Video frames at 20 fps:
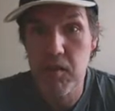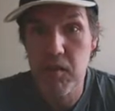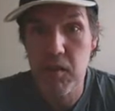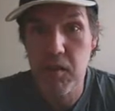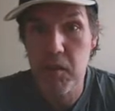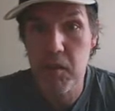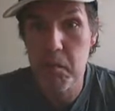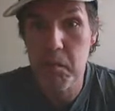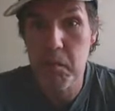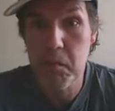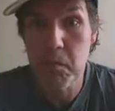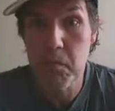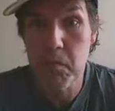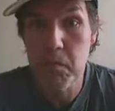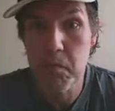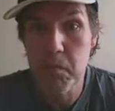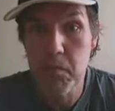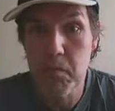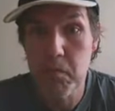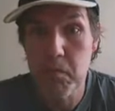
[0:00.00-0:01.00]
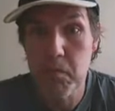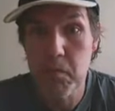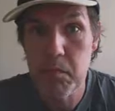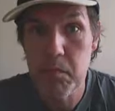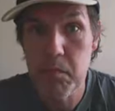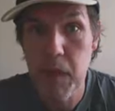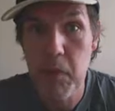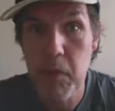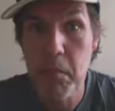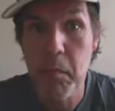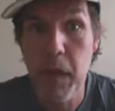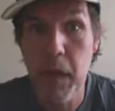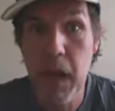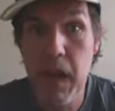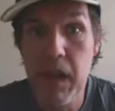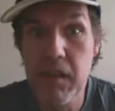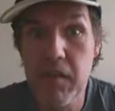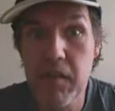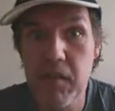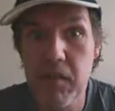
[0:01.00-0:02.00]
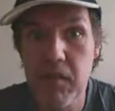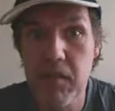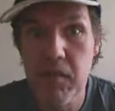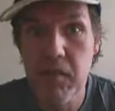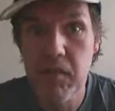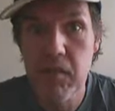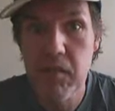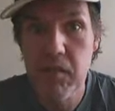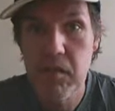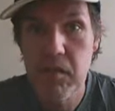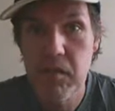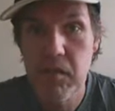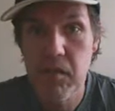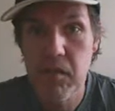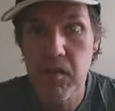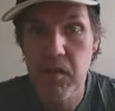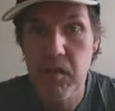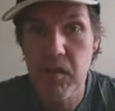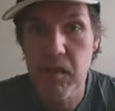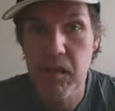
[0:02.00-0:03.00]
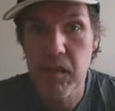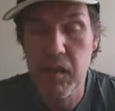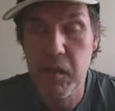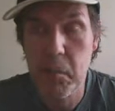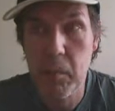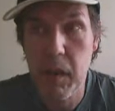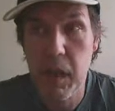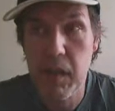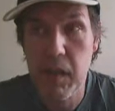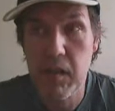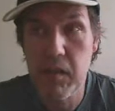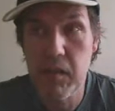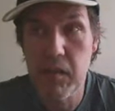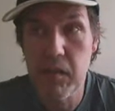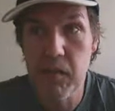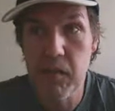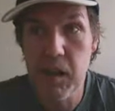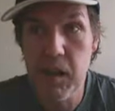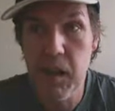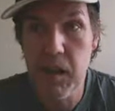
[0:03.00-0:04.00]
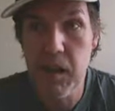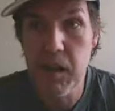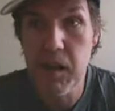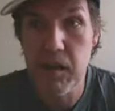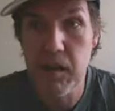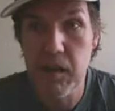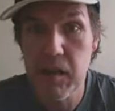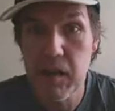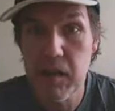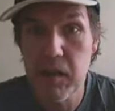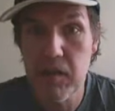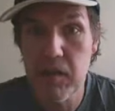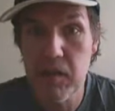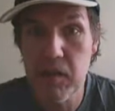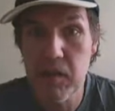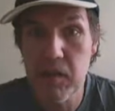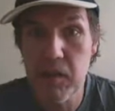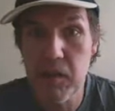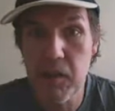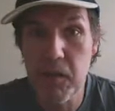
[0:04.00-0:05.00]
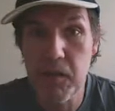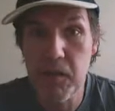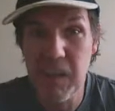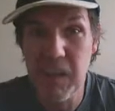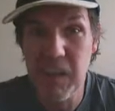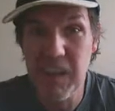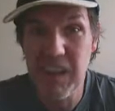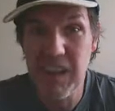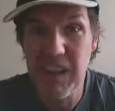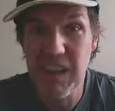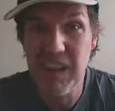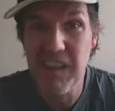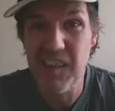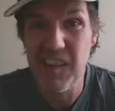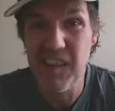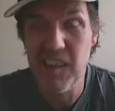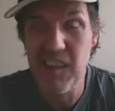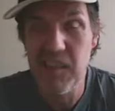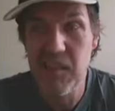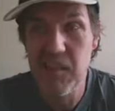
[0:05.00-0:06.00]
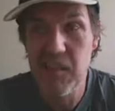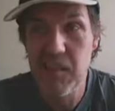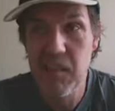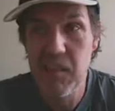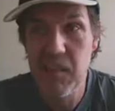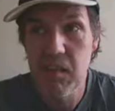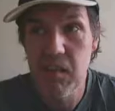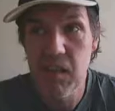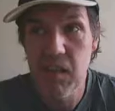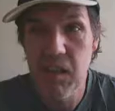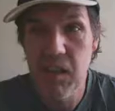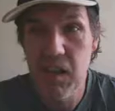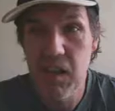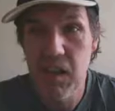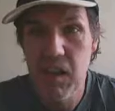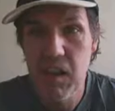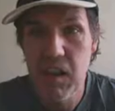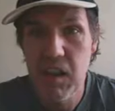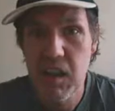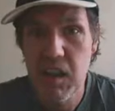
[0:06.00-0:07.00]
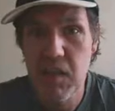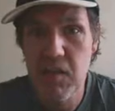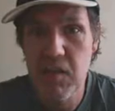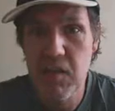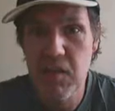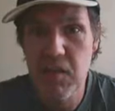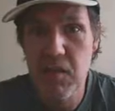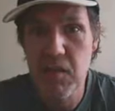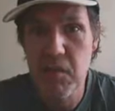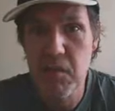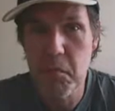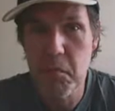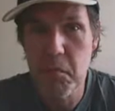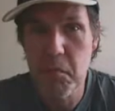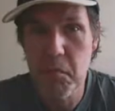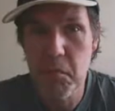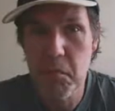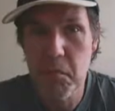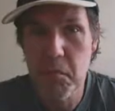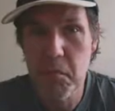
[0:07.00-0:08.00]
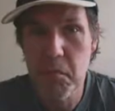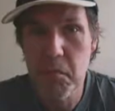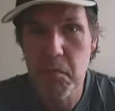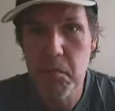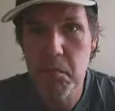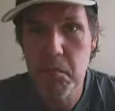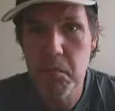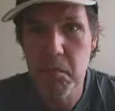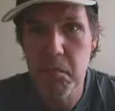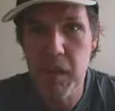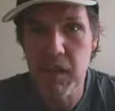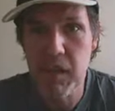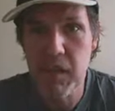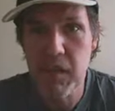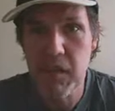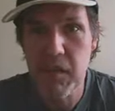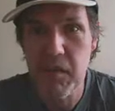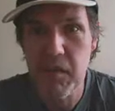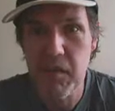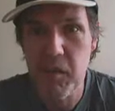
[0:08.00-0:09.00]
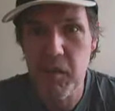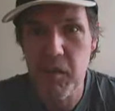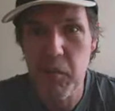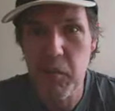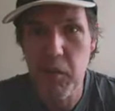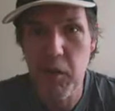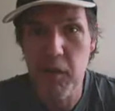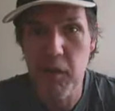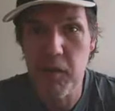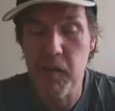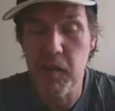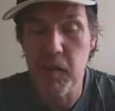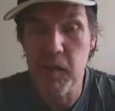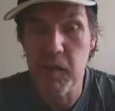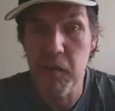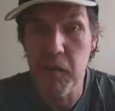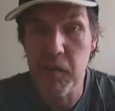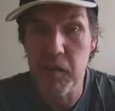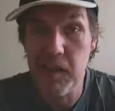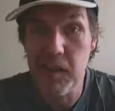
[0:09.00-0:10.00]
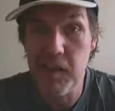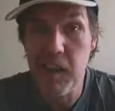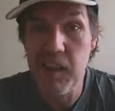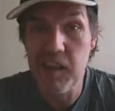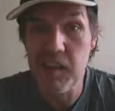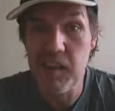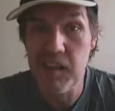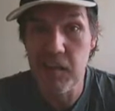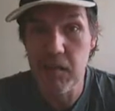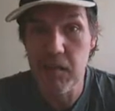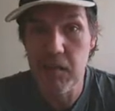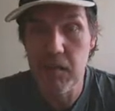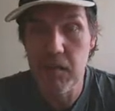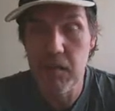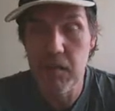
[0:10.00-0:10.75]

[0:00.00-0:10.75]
It's just abandoned. It's like an abandoned car. If you leave the keys in, you shouldn't be surprised if someone takes it.